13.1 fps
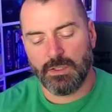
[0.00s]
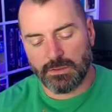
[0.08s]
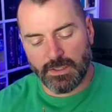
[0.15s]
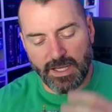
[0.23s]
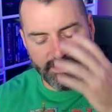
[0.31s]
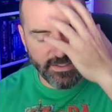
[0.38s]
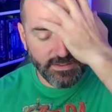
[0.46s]

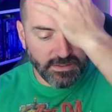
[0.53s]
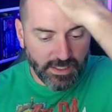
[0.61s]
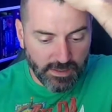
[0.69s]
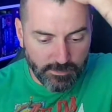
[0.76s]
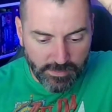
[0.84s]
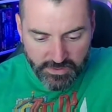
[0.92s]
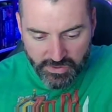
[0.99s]
Last thing to kind
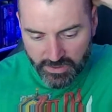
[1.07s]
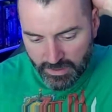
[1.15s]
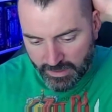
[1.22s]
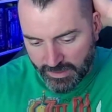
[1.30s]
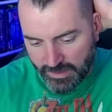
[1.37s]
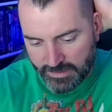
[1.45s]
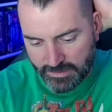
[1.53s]
of mention, I
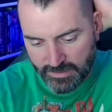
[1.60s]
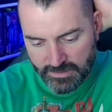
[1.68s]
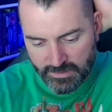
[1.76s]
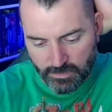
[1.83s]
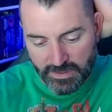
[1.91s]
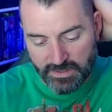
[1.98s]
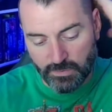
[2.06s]
guess, is the
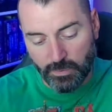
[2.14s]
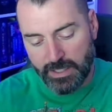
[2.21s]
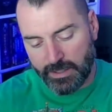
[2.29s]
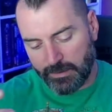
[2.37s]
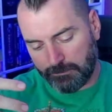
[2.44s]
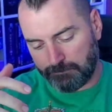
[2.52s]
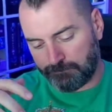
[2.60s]
rest of the week
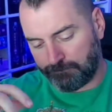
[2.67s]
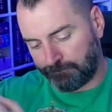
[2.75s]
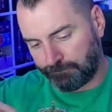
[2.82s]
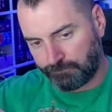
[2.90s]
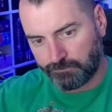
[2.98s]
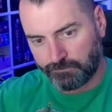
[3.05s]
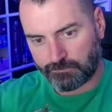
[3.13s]

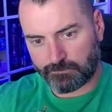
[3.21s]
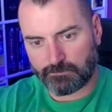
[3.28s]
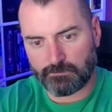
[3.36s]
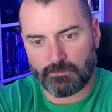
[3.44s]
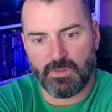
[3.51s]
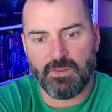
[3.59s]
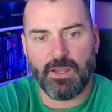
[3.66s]

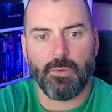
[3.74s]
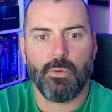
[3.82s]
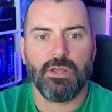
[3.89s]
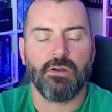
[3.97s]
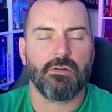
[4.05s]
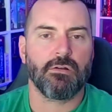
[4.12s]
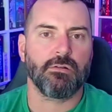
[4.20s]
that we
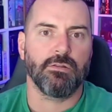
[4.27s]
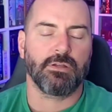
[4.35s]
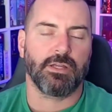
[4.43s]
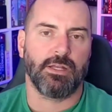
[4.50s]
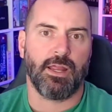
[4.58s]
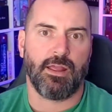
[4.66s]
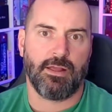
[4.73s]
are
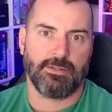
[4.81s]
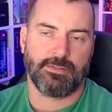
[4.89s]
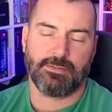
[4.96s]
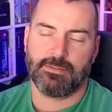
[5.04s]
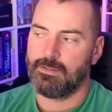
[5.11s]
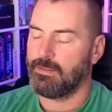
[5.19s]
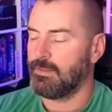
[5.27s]
looking at.
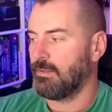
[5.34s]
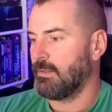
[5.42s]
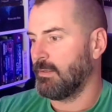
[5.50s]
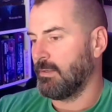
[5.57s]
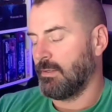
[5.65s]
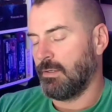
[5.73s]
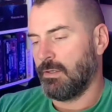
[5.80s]

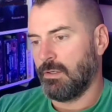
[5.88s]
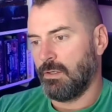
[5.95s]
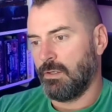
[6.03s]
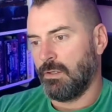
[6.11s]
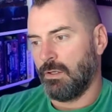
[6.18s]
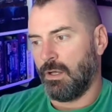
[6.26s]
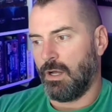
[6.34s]

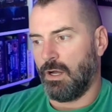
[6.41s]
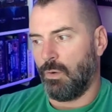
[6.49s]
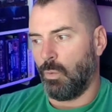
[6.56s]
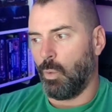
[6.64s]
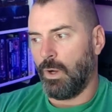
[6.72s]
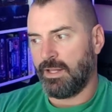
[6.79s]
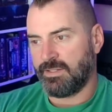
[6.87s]

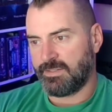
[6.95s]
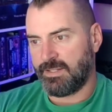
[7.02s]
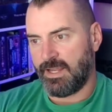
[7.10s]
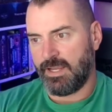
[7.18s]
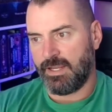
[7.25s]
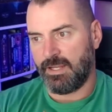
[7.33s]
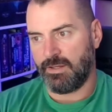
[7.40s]

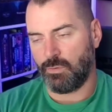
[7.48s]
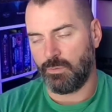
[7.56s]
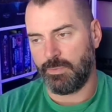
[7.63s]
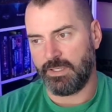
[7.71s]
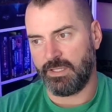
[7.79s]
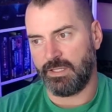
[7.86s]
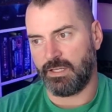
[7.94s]
Wednesday will
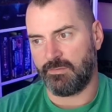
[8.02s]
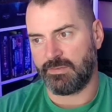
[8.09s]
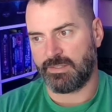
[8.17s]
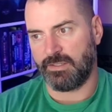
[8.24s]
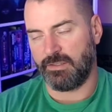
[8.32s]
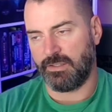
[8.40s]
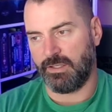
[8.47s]
be
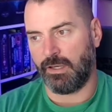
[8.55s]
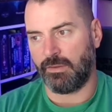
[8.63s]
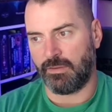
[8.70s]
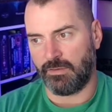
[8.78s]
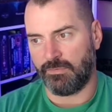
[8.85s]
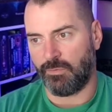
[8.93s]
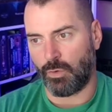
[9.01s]
obviously
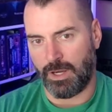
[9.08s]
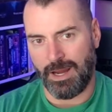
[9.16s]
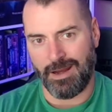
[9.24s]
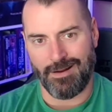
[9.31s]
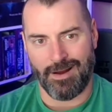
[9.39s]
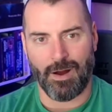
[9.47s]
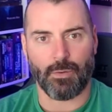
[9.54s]
the
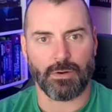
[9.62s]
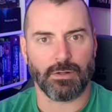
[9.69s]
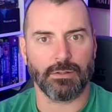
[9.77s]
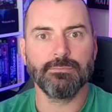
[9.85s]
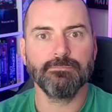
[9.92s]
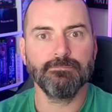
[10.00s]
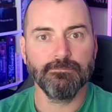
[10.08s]
48-hour
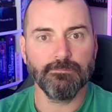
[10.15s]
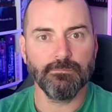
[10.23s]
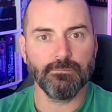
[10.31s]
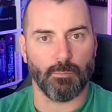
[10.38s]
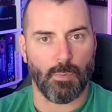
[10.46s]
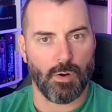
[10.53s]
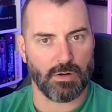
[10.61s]

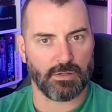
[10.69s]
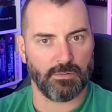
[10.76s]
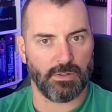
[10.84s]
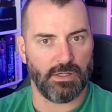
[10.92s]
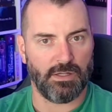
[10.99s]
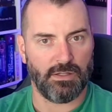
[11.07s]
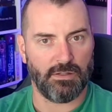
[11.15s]
mark
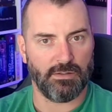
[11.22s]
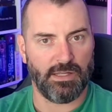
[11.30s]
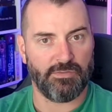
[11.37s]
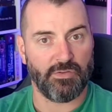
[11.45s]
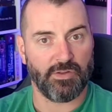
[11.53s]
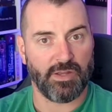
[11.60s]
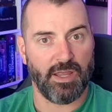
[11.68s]
left
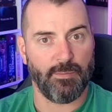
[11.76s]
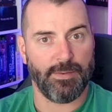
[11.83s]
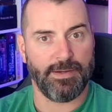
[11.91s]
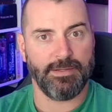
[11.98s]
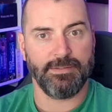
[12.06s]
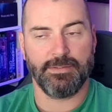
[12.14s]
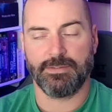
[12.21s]
on the
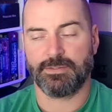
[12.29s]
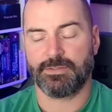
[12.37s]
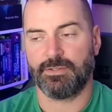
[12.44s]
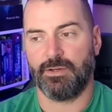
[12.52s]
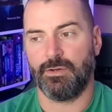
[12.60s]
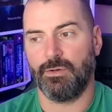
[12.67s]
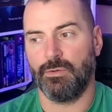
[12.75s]
campaign.
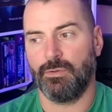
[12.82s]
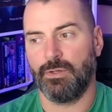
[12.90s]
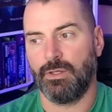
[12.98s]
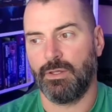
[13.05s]
So